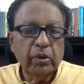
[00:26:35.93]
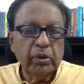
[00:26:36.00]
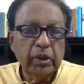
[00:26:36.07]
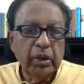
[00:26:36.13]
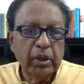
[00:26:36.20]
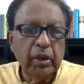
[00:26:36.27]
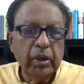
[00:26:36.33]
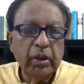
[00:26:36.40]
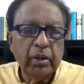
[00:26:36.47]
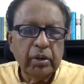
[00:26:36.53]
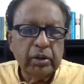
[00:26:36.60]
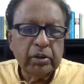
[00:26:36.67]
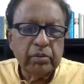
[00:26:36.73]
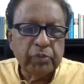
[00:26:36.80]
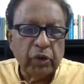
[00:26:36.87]
The
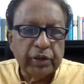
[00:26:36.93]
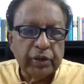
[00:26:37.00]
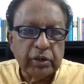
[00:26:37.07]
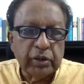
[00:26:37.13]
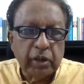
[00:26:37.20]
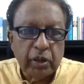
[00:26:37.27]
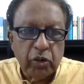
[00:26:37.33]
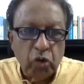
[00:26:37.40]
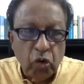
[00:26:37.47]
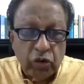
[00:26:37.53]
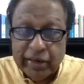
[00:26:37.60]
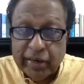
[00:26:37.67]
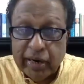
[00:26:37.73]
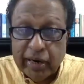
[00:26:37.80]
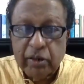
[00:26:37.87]
protest had not
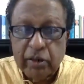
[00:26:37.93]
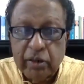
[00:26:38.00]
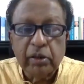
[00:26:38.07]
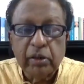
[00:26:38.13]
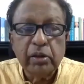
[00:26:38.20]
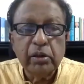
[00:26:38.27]
ended.